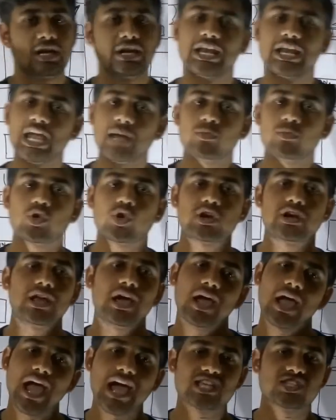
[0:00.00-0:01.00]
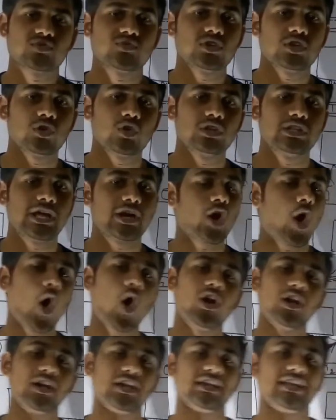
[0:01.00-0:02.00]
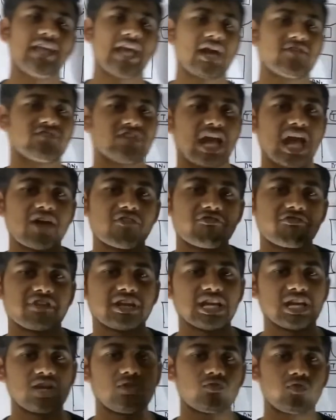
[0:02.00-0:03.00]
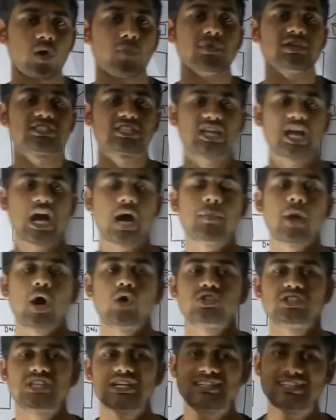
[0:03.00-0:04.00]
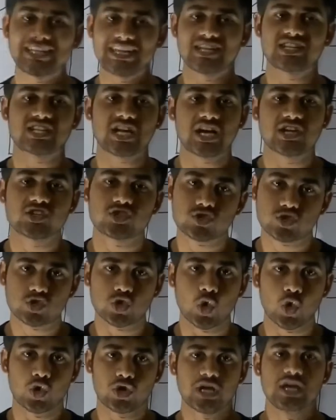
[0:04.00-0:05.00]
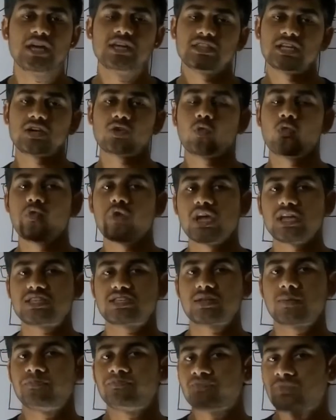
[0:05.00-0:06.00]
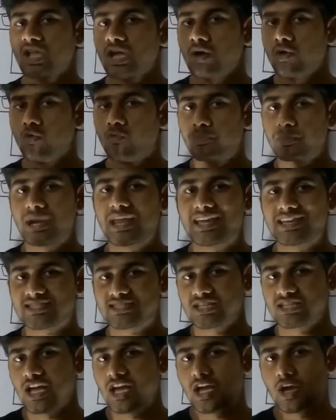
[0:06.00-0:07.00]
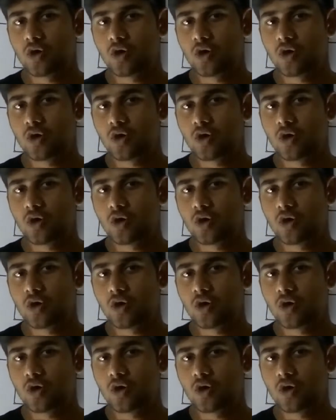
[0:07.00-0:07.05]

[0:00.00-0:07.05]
Name node, as we know, that already had every information about the data stored, that which place